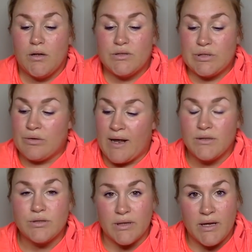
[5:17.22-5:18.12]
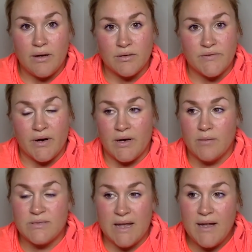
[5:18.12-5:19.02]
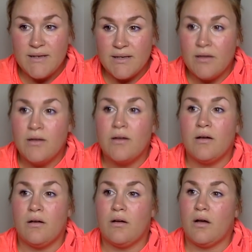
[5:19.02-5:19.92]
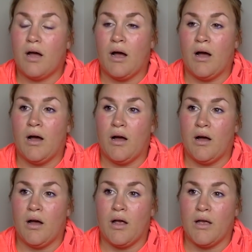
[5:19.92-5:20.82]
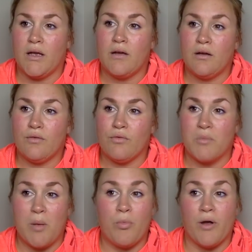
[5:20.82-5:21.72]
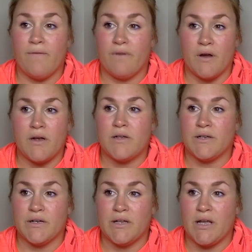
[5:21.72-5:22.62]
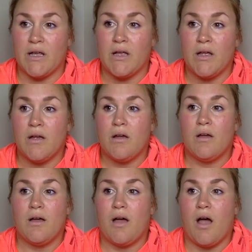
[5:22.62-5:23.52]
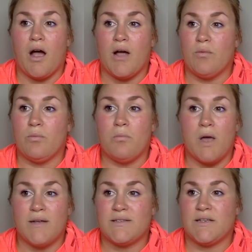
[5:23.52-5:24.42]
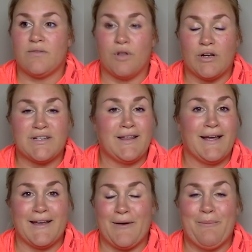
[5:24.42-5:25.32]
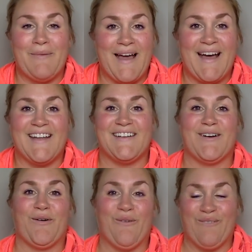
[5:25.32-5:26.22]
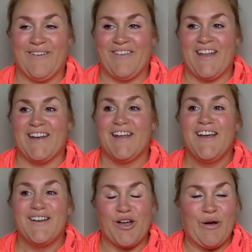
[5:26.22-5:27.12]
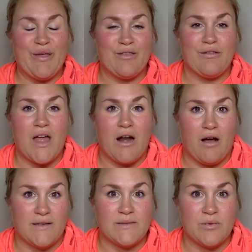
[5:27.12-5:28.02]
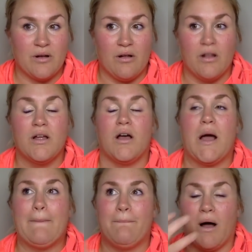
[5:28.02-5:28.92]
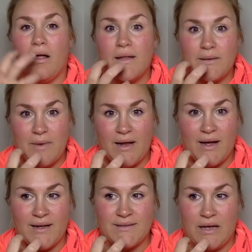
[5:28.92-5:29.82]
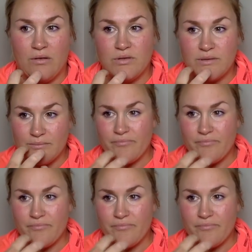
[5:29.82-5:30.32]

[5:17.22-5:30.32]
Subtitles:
So naturally, I was very upset. I remember it very clearly. I must have looked like a mad woman going through that hospital, bawling my eyes out.